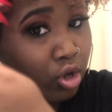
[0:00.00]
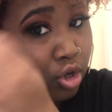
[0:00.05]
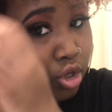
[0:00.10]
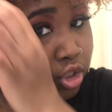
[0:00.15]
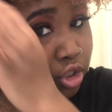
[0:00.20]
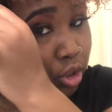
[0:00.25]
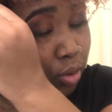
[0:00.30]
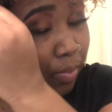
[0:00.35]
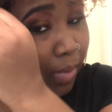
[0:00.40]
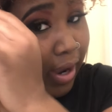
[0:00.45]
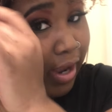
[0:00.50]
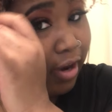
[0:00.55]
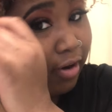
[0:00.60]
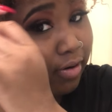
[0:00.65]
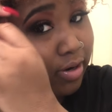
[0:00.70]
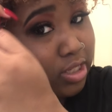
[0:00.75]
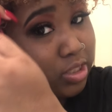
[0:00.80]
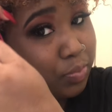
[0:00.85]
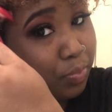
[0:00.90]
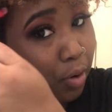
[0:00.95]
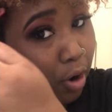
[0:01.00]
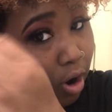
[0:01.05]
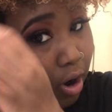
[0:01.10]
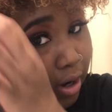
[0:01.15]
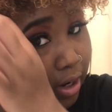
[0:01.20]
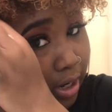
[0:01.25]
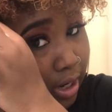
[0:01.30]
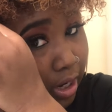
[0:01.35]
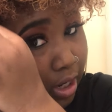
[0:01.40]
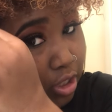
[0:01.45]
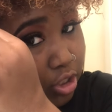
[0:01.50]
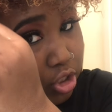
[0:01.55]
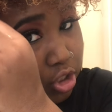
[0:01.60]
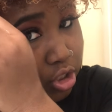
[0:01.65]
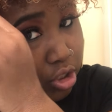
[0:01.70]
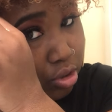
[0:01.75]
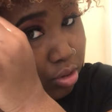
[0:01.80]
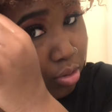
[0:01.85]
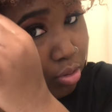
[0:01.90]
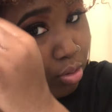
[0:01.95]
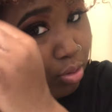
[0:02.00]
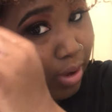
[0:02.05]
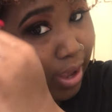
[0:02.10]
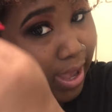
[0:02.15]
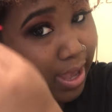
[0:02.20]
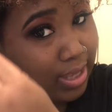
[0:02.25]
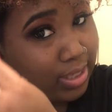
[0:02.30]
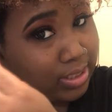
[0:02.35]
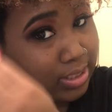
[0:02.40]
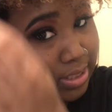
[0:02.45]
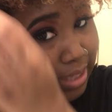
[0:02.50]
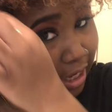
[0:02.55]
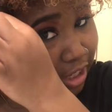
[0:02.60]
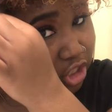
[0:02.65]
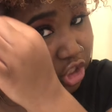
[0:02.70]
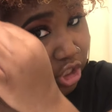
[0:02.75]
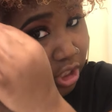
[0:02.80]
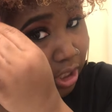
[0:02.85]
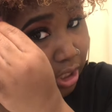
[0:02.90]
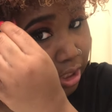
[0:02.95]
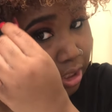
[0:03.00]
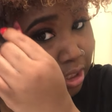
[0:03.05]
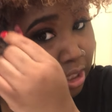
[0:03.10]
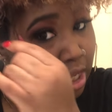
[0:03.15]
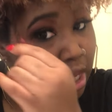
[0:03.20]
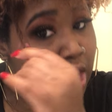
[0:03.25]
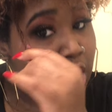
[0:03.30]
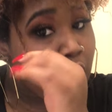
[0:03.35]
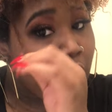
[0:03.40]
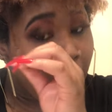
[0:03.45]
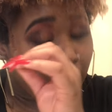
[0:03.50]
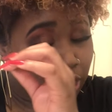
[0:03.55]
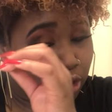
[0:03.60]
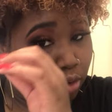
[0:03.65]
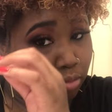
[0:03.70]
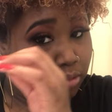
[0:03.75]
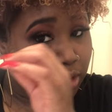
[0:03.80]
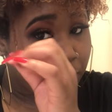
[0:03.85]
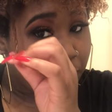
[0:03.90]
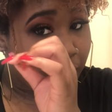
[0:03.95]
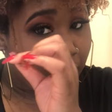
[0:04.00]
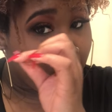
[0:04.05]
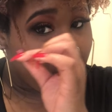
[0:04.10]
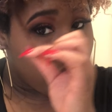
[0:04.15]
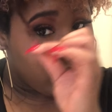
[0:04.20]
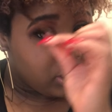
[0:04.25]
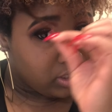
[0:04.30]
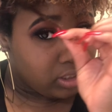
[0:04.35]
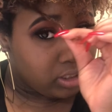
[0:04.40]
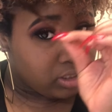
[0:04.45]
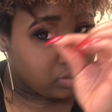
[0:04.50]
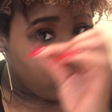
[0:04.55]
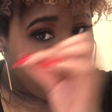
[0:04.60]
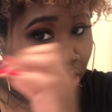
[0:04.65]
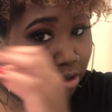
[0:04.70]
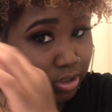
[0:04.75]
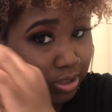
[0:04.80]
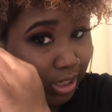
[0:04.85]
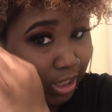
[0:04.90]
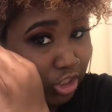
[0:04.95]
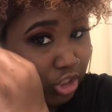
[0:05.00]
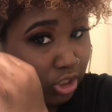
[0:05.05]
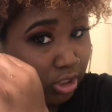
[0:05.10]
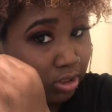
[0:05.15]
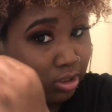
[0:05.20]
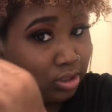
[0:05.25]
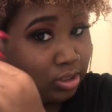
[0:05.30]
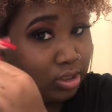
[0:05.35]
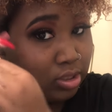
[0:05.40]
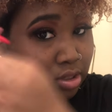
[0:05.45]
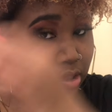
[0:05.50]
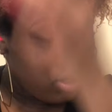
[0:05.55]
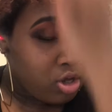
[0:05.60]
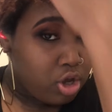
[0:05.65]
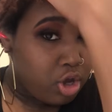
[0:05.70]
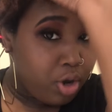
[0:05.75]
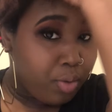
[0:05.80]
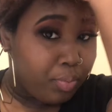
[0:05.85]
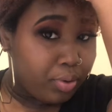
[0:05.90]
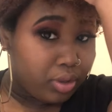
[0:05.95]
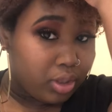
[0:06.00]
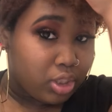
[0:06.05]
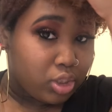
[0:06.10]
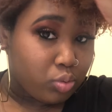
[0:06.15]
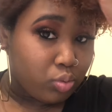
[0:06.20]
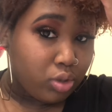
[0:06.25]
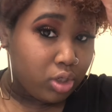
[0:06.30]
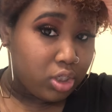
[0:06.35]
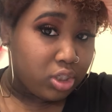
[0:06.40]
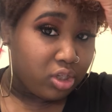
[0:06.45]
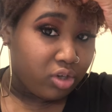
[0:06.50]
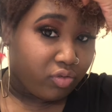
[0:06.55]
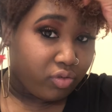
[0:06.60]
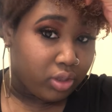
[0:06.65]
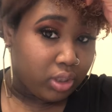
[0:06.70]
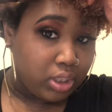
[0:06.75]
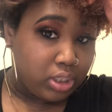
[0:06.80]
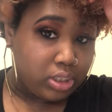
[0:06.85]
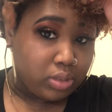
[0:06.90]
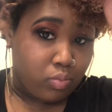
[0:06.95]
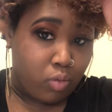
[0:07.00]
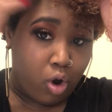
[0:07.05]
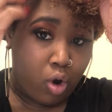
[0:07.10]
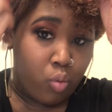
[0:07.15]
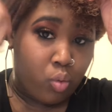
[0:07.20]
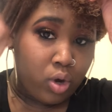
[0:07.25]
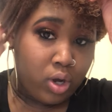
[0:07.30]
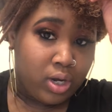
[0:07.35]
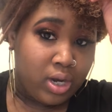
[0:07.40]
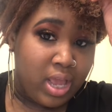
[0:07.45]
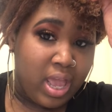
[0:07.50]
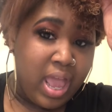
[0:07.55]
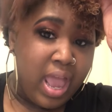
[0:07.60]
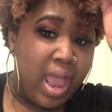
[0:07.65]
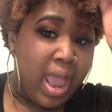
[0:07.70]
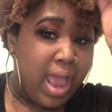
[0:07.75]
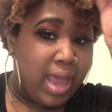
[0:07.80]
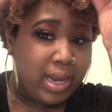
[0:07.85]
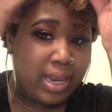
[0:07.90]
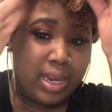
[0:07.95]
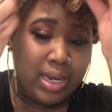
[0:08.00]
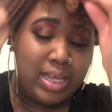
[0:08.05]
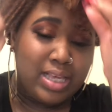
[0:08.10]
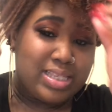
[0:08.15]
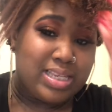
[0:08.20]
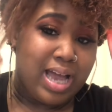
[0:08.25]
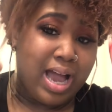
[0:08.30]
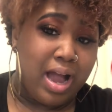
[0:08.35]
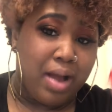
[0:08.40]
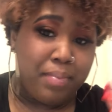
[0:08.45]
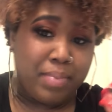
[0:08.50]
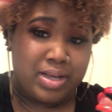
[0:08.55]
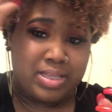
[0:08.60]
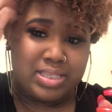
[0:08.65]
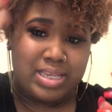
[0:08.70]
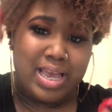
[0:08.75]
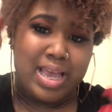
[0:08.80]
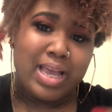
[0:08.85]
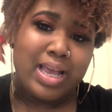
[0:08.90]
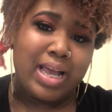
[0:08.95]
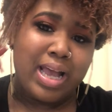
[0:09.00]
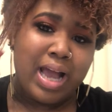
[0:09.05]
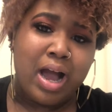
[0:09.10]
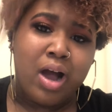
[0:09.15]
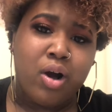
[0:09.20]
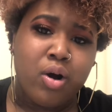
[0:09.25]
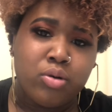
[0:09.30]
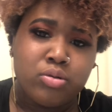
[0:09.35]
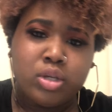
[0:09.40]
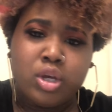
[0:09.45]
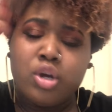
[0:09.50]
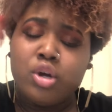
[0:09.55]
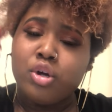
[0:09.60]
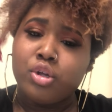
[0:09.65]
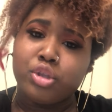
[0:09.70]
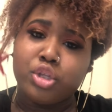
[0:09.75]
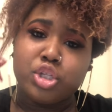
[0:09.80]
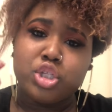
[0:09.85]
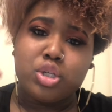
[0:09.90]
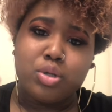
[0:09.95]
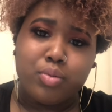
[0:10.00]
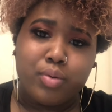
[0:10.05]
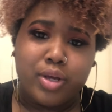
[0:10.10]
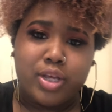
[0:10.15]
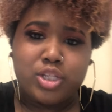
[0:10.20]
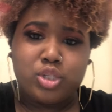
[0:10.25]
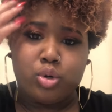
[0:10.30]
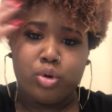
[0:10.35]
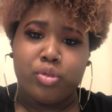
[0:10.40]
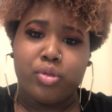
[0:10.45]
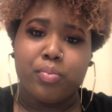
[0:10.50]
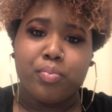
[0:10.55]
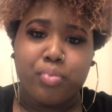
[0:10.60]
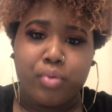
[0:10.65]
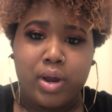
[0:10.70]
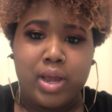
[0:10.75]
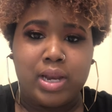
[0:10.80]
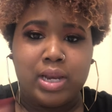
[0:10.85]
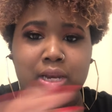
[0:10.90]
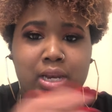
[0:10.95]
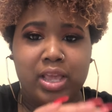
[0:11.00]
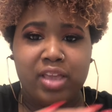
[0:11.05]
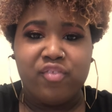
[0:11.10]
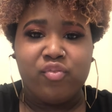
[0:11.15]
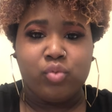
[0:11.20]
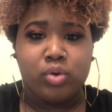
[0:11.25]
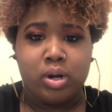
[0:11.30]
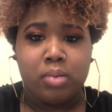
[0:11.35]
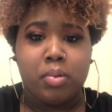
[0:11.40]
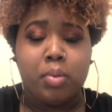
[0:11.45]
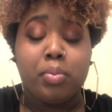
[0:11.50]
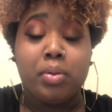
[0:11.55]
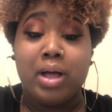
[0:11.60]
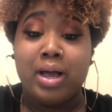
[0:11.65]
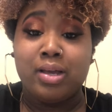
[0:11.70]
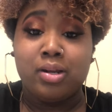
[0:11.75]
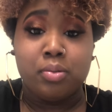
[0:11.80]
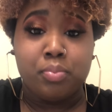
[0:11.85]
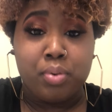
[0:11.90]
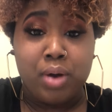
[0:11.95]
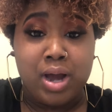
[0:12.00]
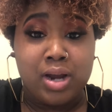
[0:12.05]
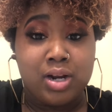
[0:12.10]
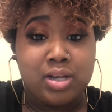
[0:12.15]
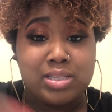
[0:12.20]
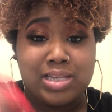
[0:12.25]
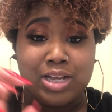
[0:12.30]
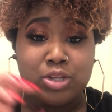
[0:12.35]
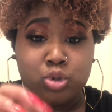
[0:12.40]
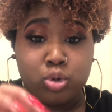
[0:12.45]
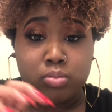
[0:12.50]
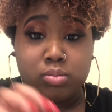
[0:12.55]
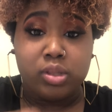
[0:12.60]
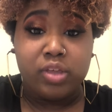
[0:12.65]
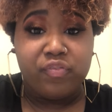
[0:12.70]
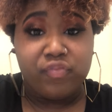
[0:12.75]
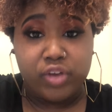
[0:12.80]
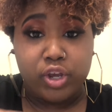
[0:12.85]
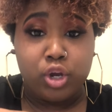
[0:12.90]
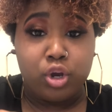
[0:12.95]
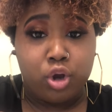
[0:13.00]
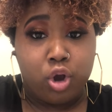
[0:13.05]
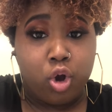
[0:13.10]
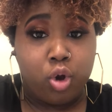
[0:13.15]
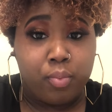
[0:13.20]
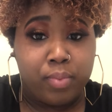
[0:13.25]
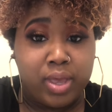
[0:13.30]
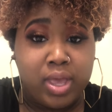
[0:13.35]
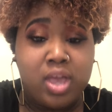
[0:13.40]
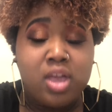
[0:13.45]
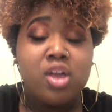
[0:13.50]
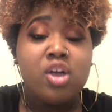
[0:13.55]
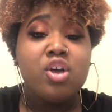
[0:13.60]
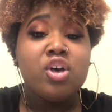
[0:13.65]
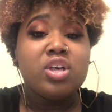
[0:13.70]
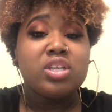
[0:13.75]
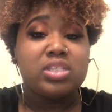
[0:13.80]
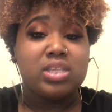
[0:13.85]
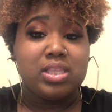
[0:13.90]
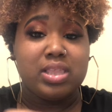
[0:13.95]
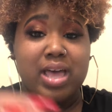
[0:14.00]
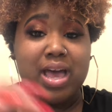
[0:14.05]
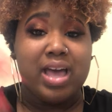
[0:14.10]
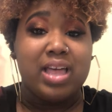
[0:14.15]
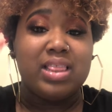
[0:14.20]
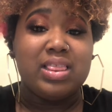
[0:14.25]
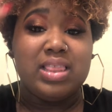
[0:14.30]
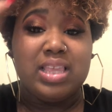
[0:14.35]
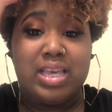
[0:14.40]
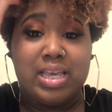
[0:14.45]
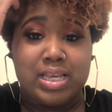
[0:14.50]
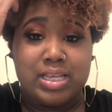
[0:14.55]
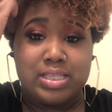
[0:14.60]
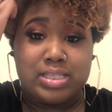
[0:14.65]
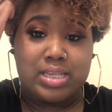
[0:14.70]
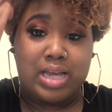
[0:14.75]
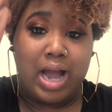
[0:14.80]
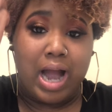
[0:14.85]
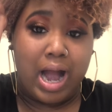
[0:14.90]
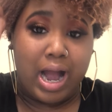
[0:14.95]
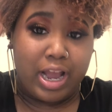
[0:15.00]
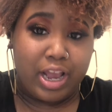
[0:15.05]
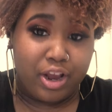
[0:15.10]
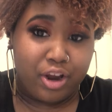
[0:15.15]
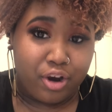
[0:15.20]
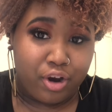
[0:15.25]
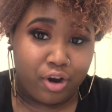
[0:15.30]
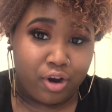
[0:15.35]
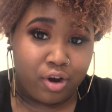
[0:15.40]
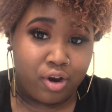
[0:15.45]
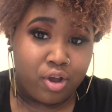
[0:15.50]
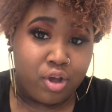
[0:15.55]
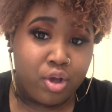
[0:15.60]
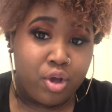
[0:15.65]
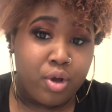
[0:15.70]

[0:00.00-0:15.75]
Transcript: So my hair is parted into a section. I normally part it into small sections, but this one is a really small one. And anytime I take out the twist or the braid, and even when I'm applying the product, I normally finger comb it so that the entire